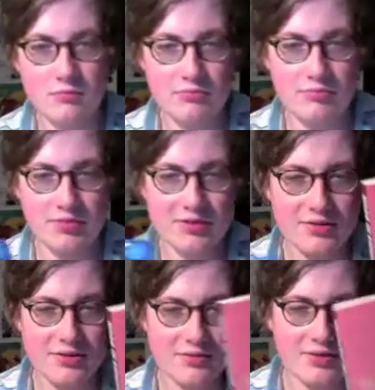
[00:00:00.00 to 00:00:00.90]

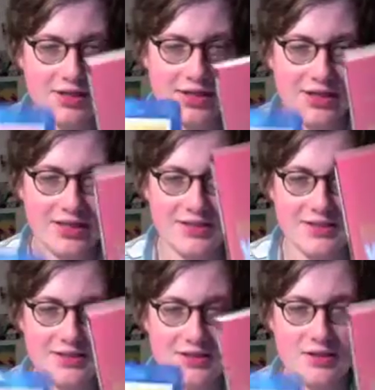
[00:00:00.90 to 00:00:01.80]
both of
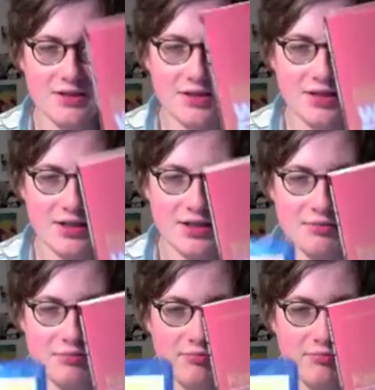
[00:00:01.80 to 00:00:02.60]
these are